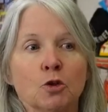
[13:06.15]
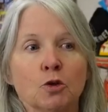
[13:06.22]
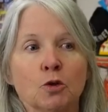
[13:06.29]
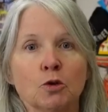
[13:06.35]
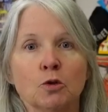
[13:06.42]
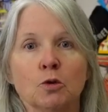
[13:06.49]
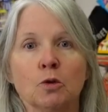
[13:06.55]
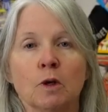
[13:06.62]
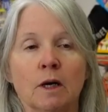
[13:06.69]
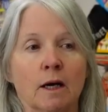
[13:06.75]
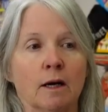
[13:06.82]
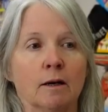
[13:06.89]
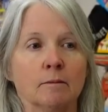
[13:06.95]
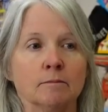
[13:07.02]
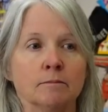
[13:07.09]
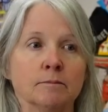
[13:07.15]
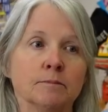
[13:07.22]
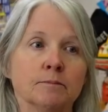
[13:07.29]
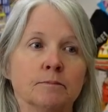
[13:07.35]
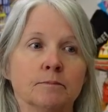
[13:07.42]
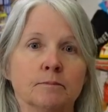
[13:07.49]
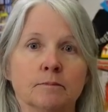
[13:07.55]
who um,
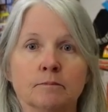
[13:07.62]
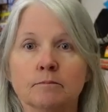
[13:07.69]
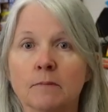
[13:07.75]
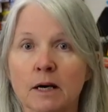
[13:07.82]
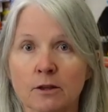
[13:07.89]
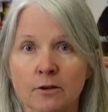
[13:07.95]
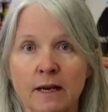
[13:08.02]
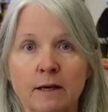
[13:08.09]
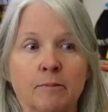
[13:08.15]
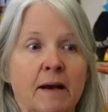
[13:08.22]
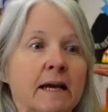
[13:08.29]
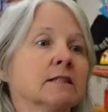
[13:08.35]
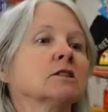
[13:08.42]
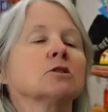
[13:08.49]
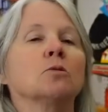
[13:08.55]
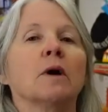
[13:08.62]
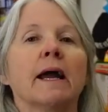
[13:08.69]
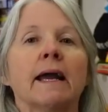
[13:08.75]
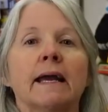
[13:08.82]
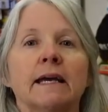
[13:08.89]
mother had passed away